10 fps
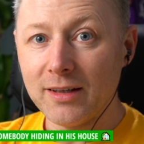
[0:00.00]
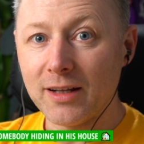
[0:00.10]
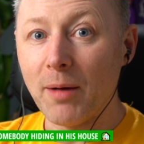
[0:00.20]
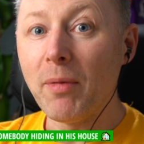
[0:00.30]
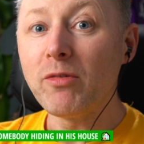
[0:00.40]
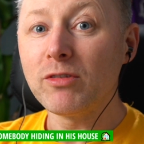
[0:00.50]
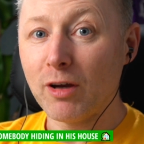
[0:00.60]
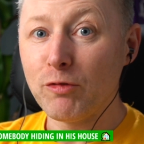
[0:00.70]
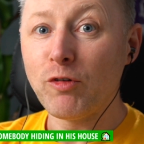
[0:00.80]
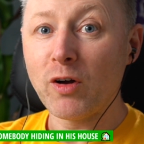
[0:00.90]
the amount of
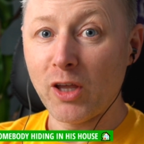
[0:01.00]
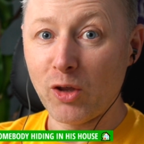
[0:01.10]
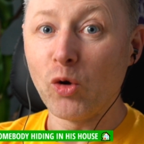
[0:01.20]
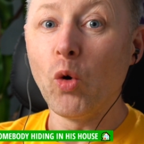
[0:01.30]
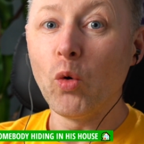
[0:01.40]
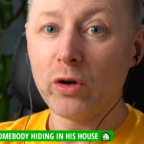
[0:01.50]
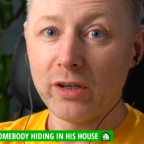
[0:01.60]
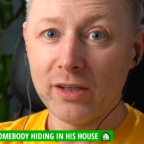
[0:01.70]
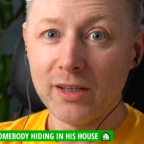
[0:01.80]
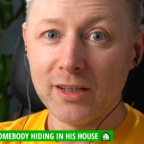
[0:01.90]
fucking coke
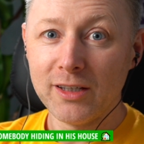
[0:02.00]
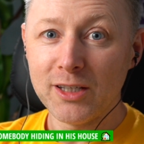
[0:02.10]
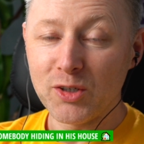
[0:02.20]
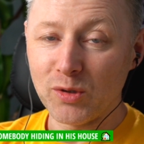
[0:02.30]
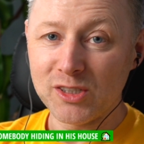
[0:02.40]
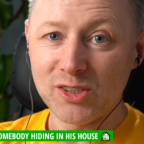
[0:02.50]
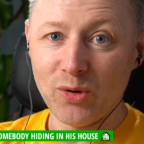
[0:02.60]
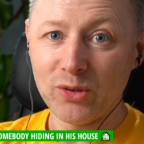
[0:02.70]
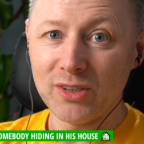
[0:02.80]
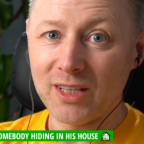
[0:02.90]
he got
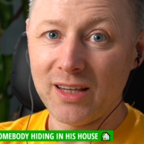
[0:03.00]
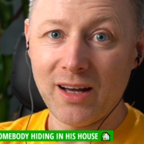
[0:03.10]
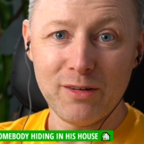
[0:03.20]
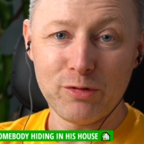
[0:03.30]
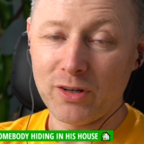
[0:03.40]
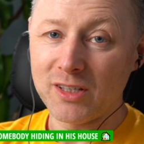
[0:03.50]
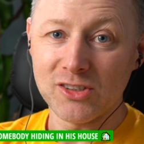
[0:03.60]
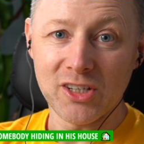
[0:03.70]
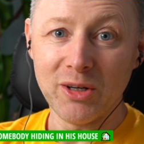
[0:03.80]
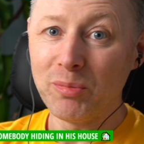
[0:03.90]
snorted in that fucking
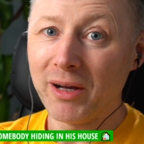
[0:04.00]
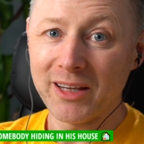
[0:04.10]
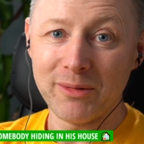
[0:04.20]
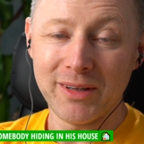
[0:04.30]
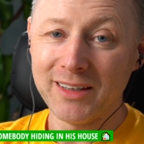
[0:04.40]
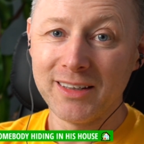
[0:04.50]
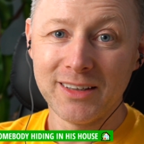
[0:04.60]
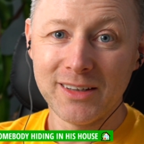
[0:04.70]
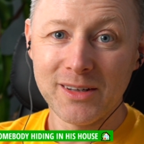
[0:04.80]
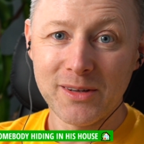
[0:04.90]
jail. By the way,
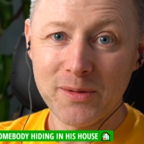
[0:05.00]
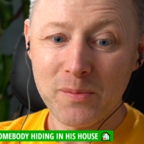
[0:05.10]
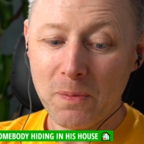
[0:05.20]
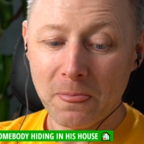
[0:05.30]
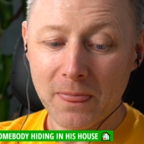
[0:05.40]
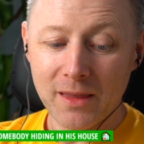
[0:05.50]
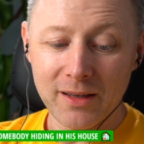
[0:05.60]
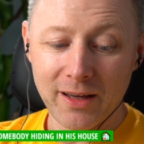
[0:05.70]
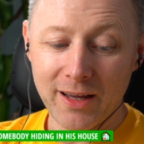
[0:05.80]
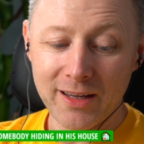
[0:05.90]

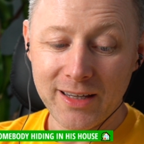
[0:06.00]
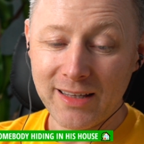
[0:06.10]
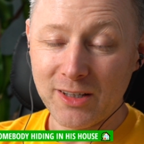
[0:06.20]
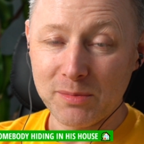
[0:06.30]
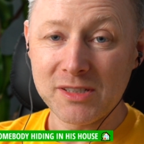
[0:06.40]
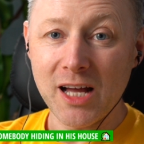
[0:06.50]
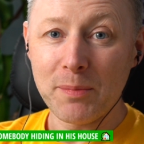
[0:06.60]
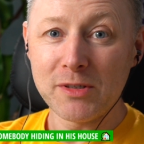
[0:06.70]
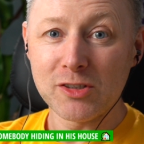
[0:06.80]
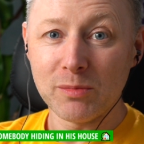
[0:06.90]
uh, he ended up
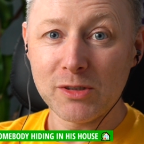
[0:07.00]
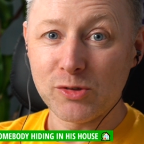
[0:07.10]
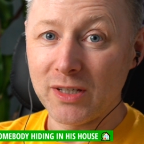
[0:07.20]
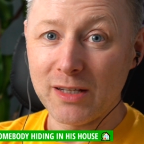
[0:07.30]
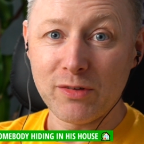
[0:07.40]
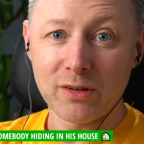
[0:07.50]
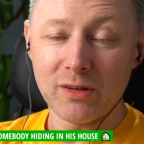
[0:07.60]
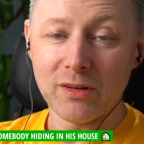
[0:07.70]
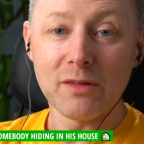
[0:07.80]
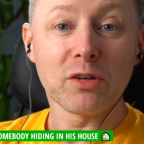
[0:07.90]
stabbing somebody, so he never,
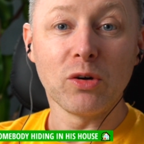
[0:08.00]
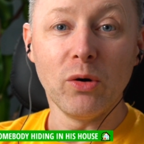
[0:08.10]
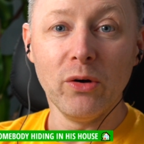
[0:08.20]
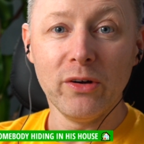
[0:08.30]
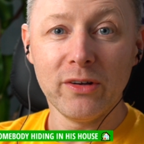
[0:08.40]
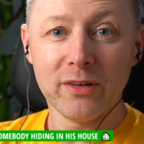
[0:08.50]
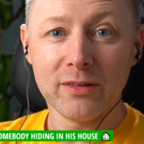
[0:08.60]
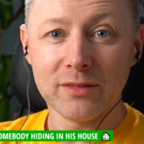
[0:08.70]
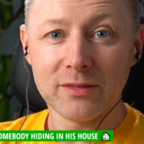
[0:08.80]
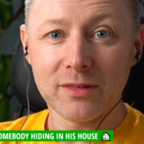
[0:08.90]
never got out
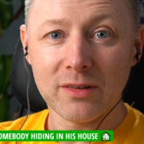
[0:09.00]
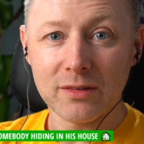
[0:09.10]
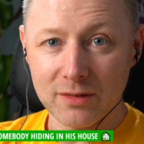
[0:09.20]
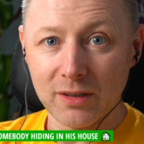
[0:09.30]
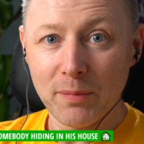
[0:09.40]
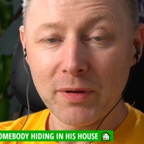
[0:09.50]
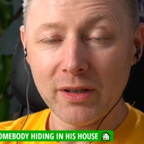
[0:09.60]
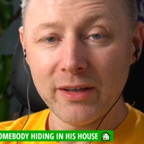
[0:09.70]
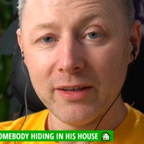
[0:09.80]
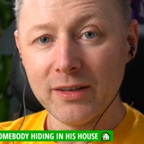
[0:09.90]
deliberately.